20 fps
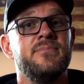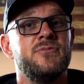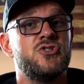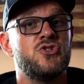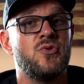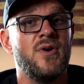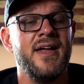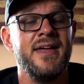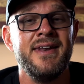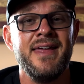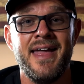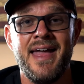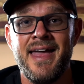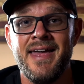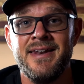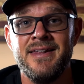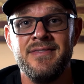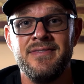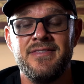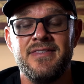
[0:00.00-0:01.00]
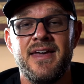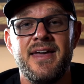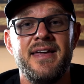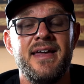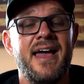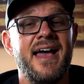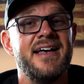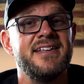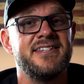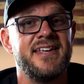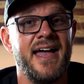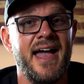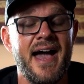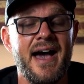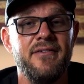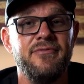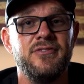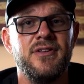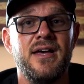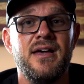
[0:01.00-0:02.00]
Tren enanthate has a
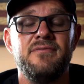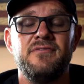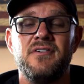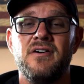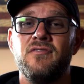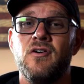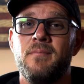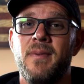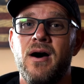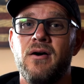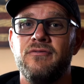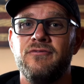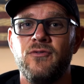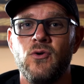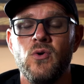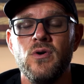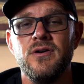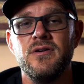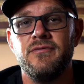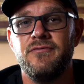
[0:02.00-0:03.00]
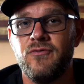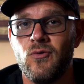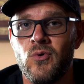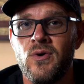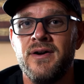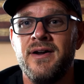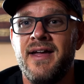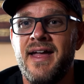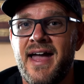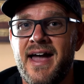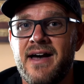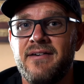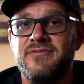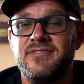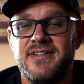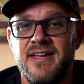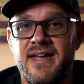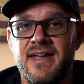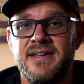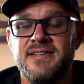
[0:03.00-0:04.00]
half-life of about 4 to 4.5
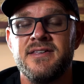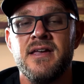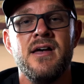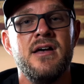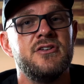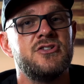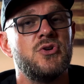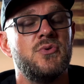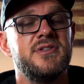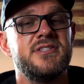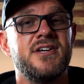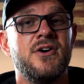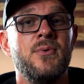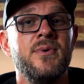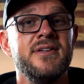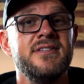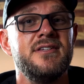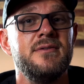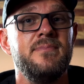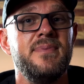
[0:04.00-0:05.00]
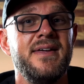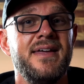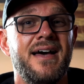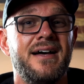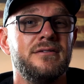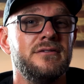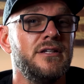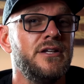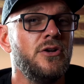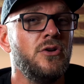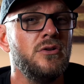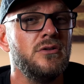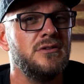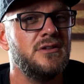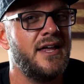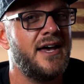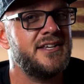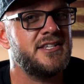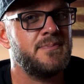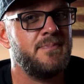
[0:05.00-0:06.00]
days, so it's going to be a little
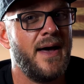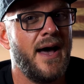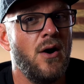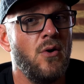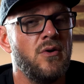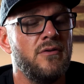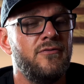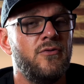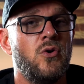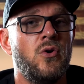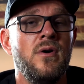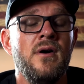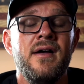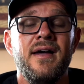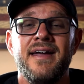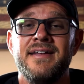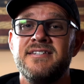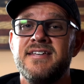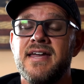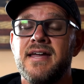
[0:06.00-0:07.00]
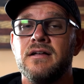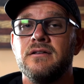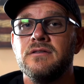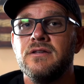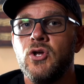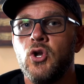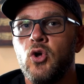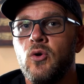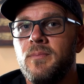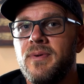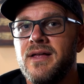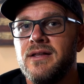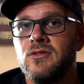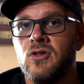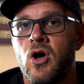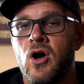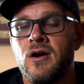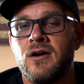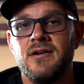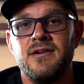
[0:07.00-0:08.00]
less powerful and take a little bit
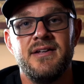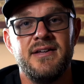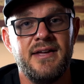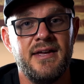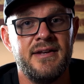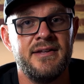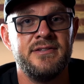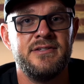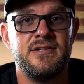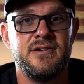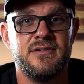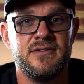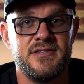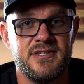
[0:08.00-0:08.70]
longer to get into your